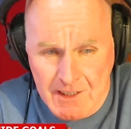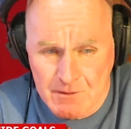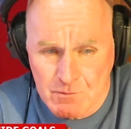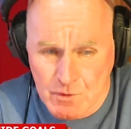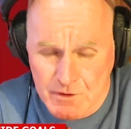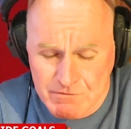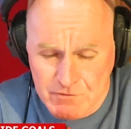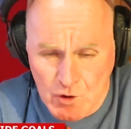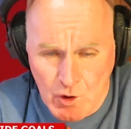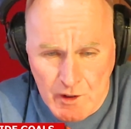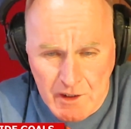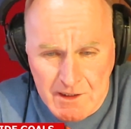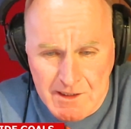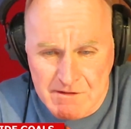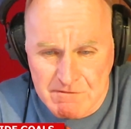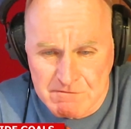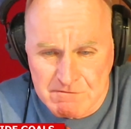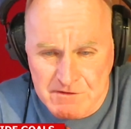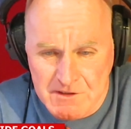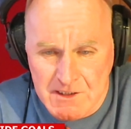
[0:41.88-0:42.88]
We've got to
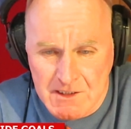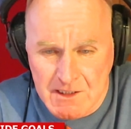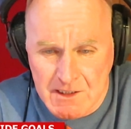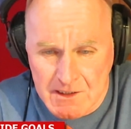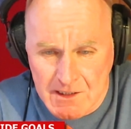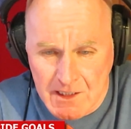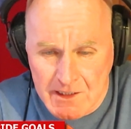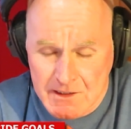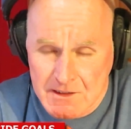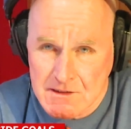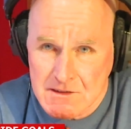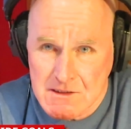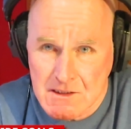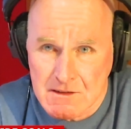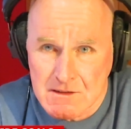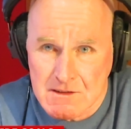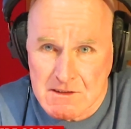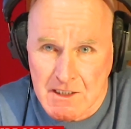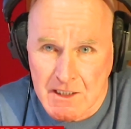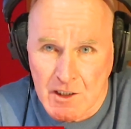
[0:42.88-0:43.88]
get VAR in
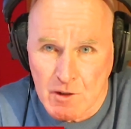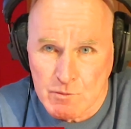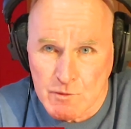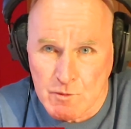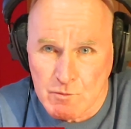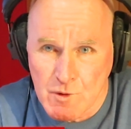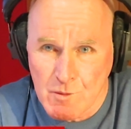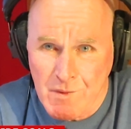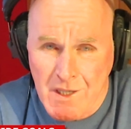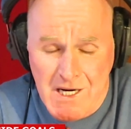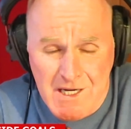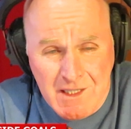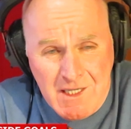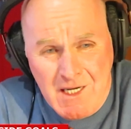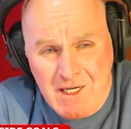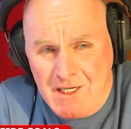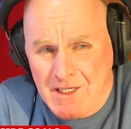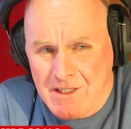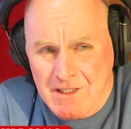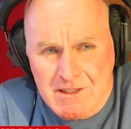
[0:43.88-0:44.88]
to help them. No
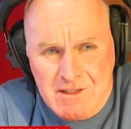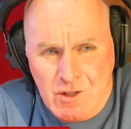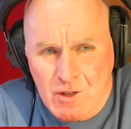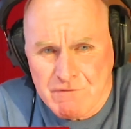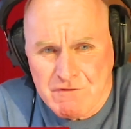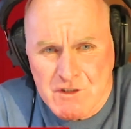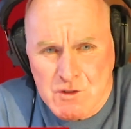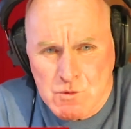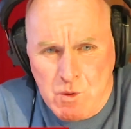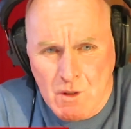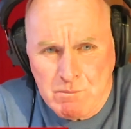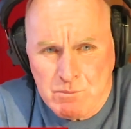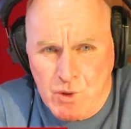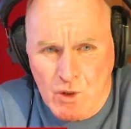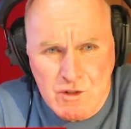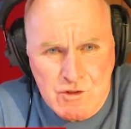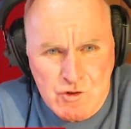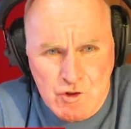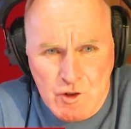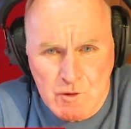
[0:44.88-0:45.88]
matter, you know, if it's
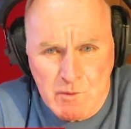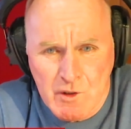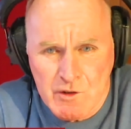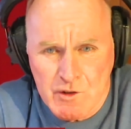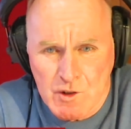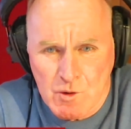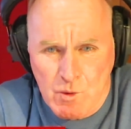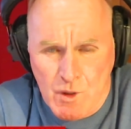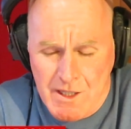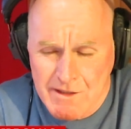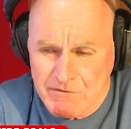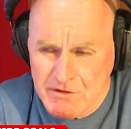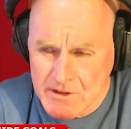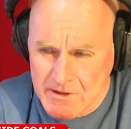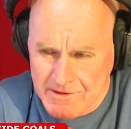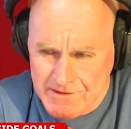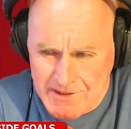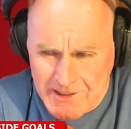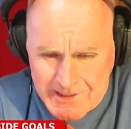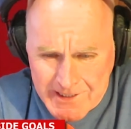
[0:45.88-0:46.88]
1.2 million or
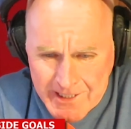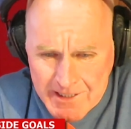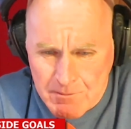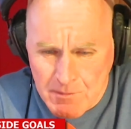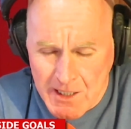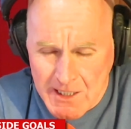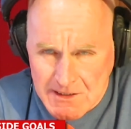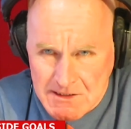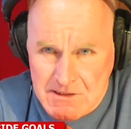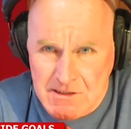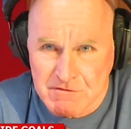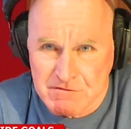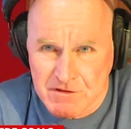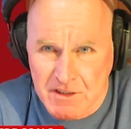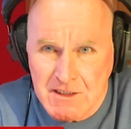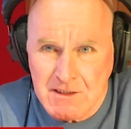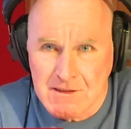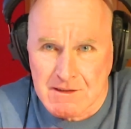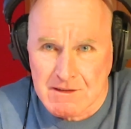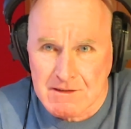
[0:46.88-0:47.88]
whatever, the game has to
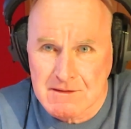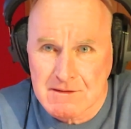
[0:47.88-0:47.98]
find it.